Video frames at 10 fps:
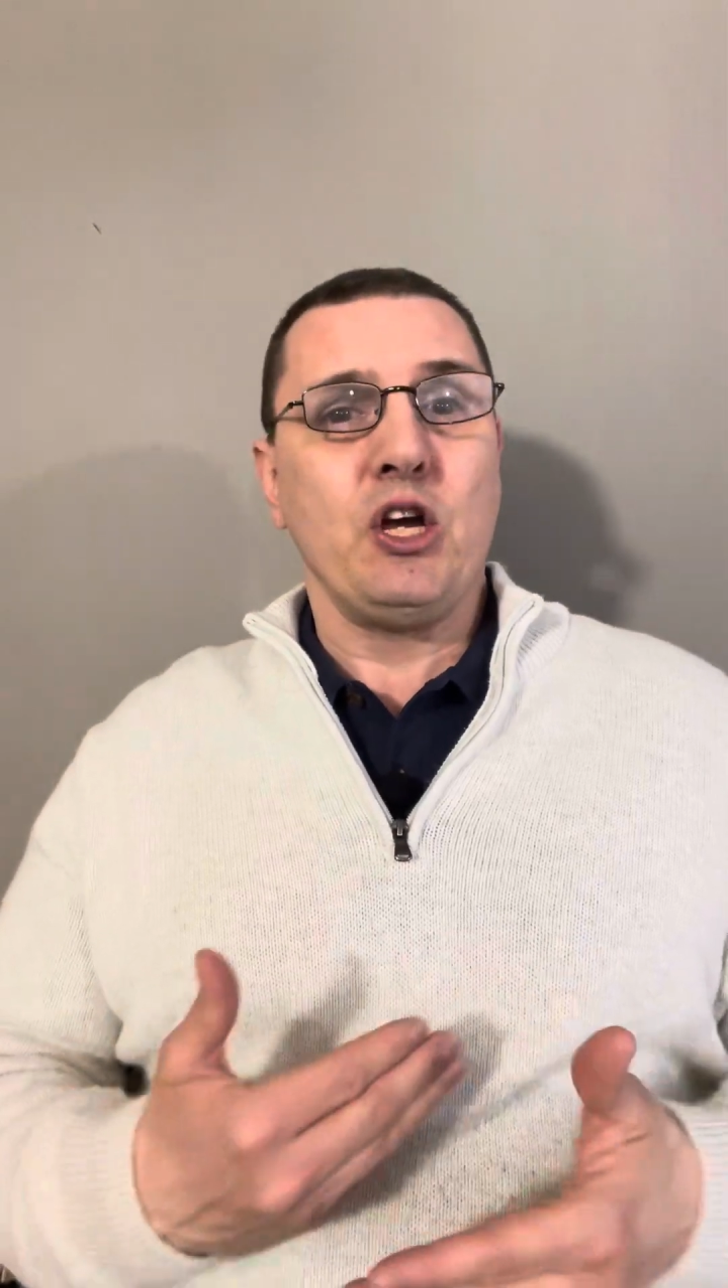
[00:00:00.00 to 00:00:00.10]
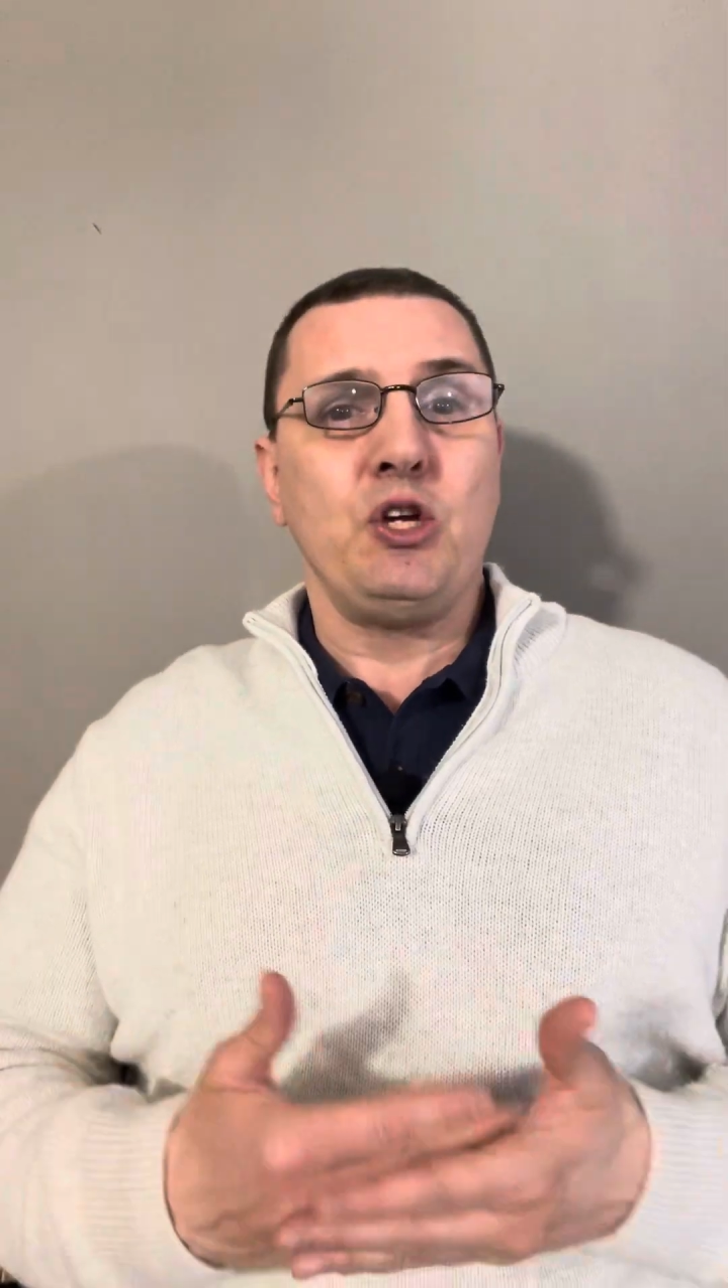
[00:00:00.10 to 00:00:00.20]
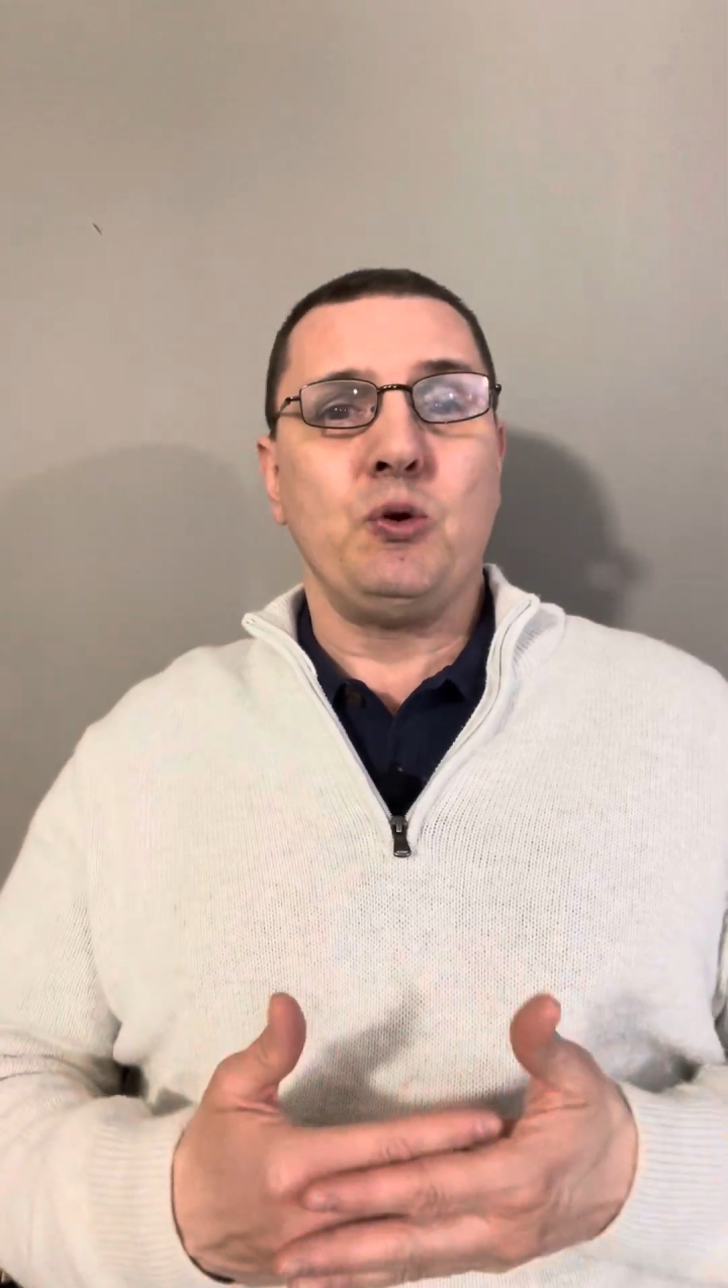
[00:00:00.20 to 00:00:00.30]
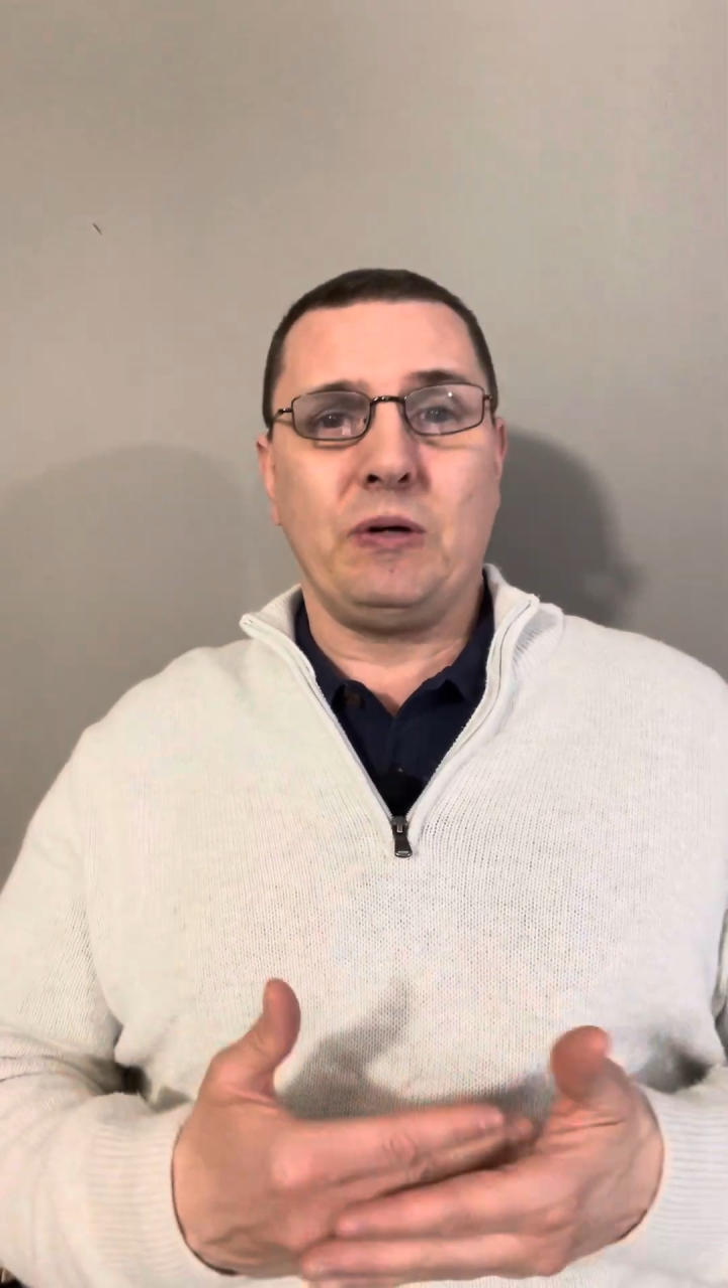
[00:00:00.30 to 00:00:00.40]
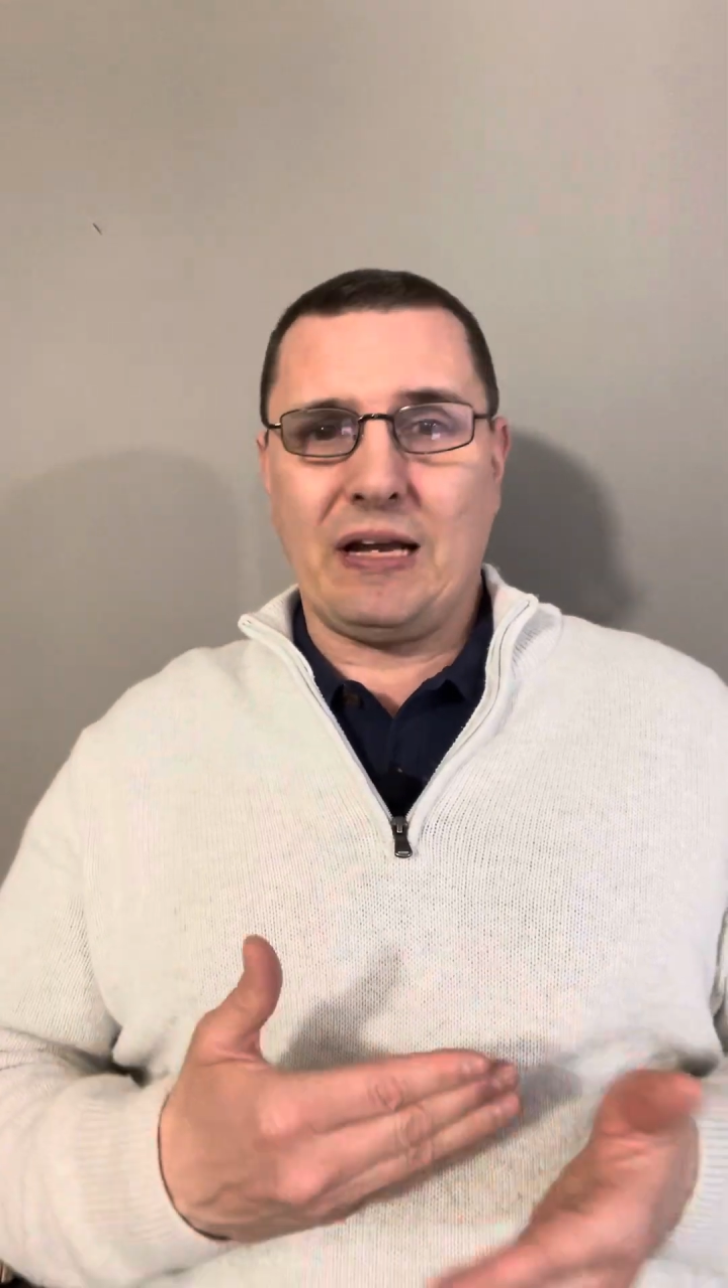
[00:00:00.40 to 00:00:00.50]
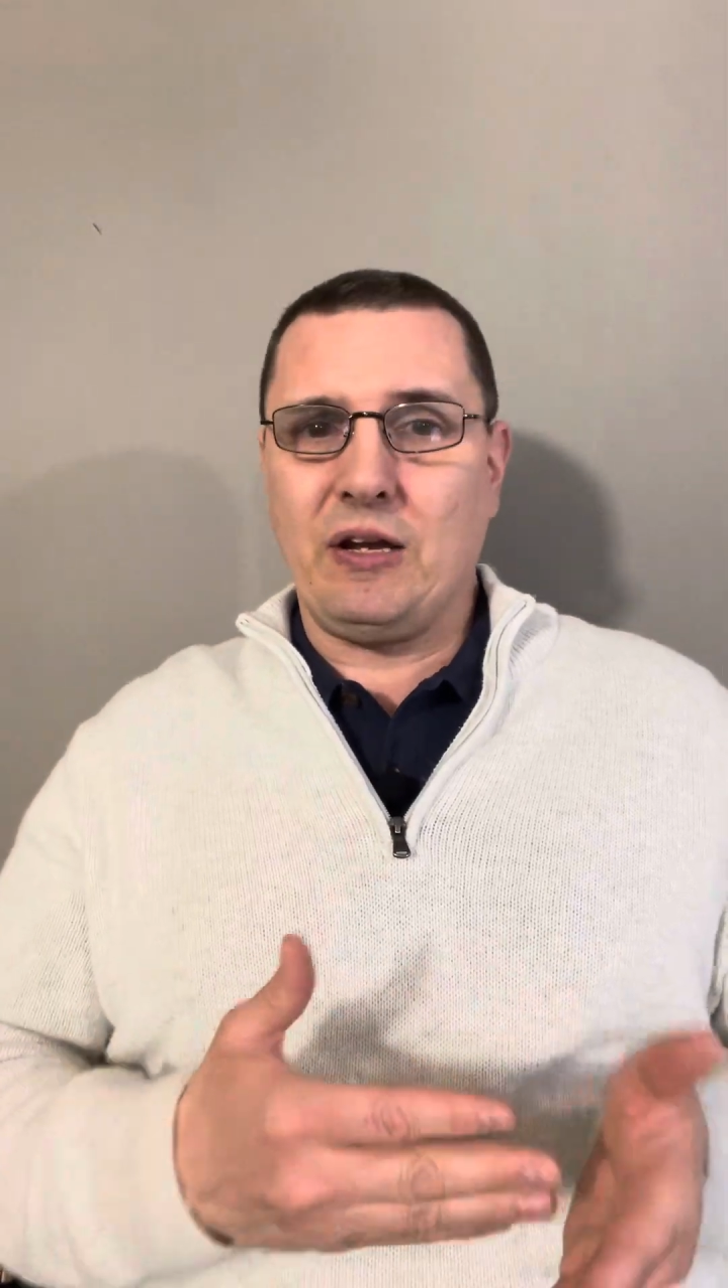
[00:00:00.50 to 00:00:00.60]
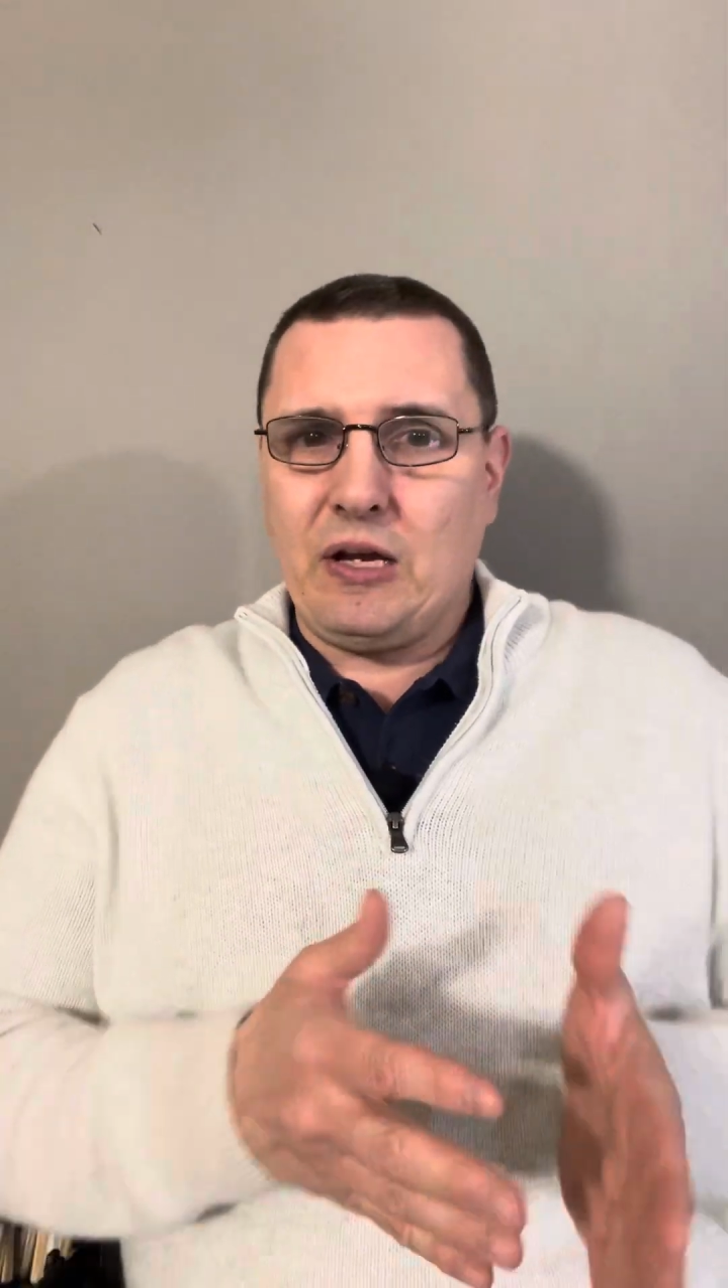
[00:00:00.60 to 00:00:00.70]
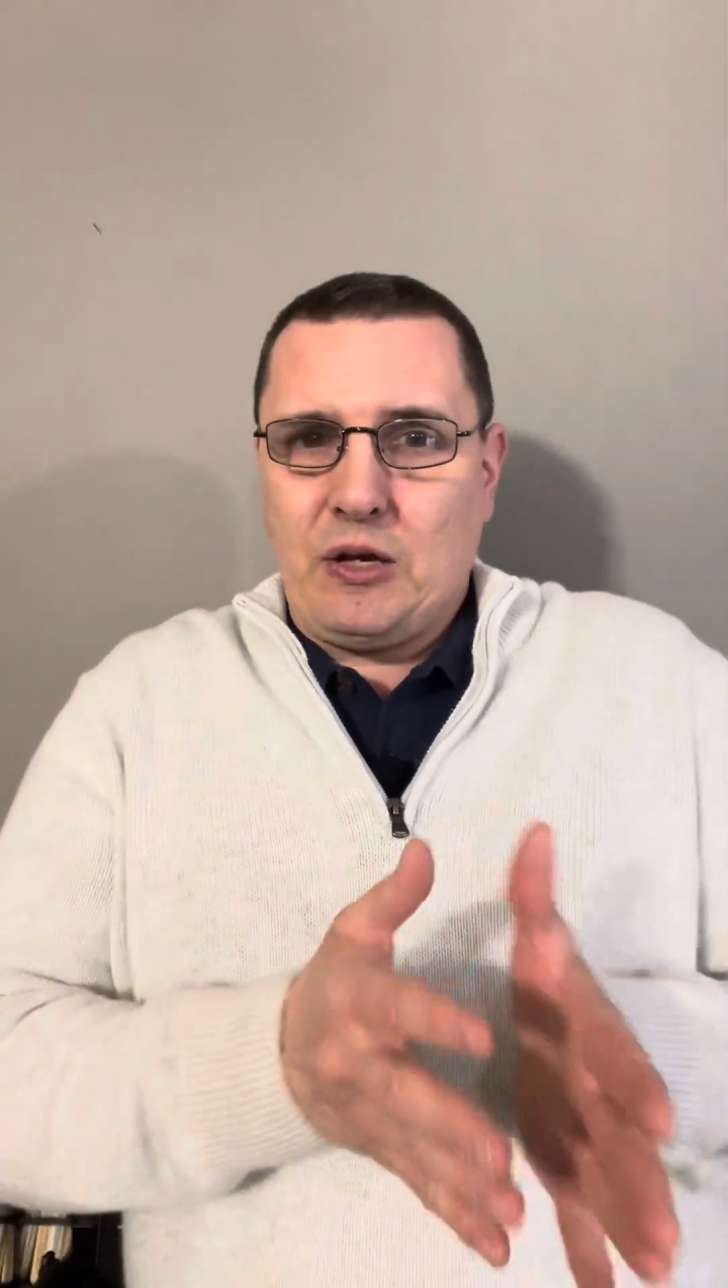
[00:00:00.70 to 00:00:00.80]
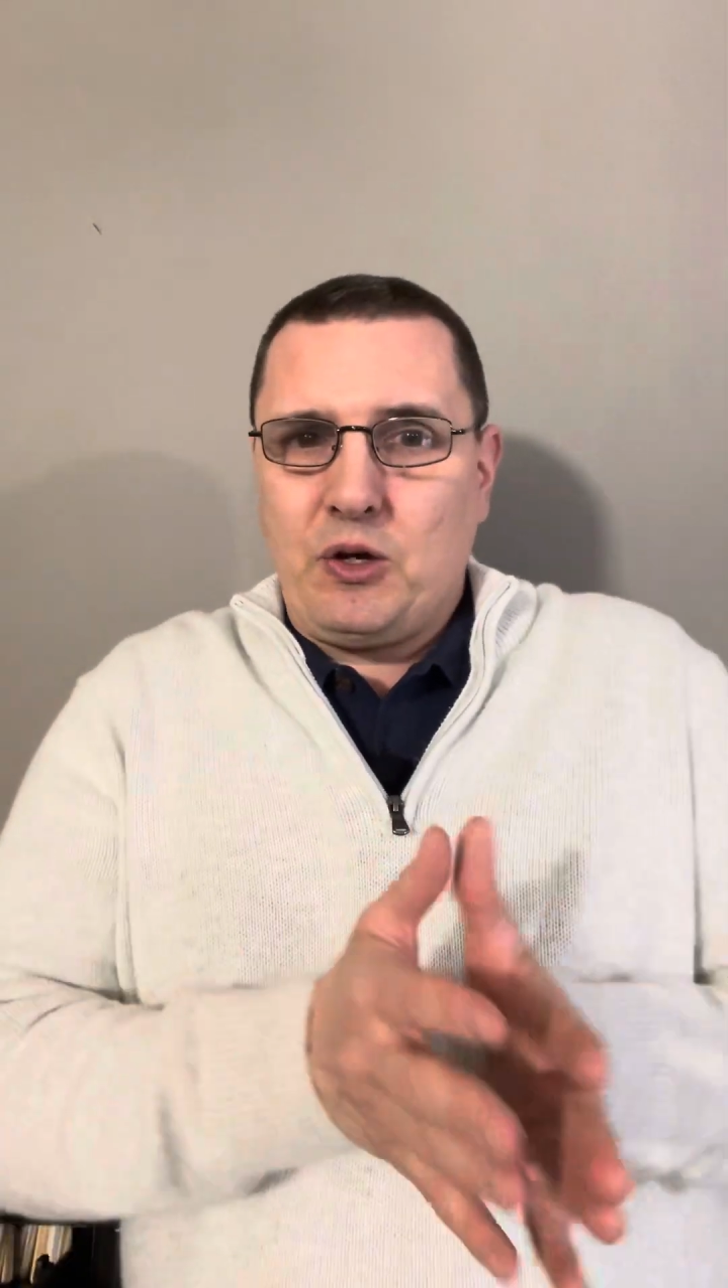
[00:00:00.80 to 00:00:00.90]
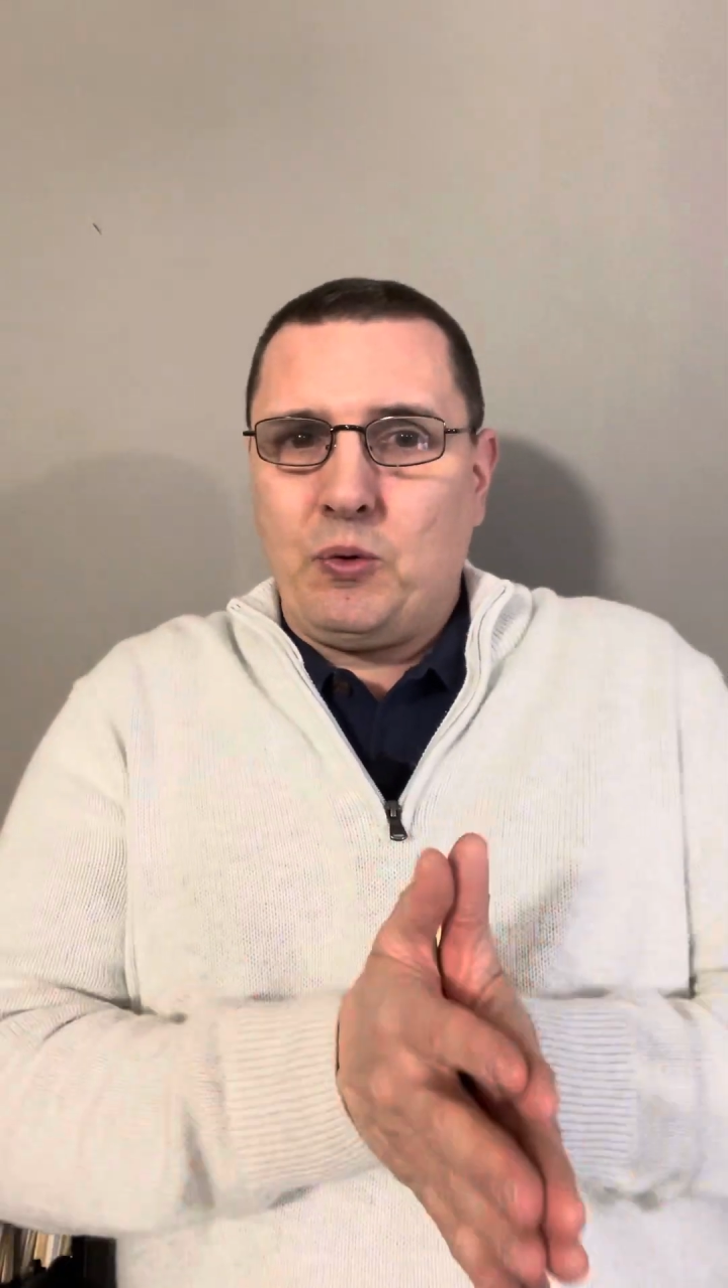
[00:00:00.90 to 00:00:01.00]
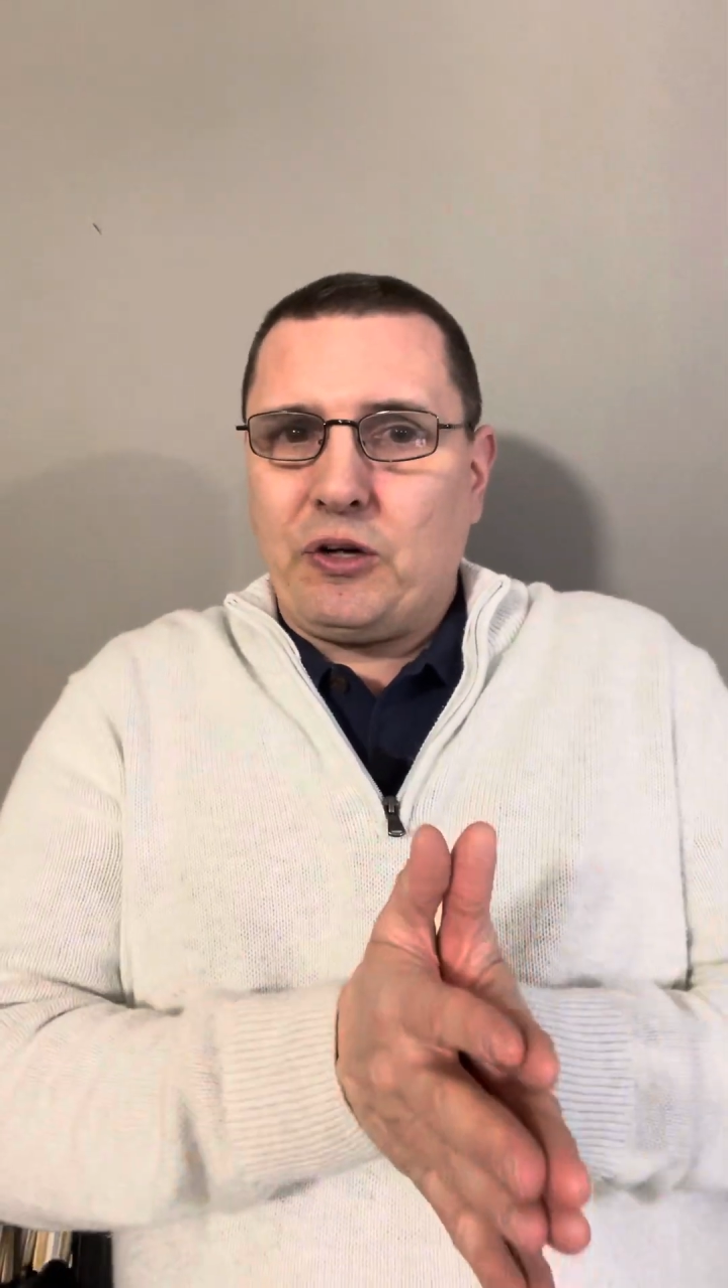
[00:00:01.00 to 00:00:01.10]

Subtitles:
You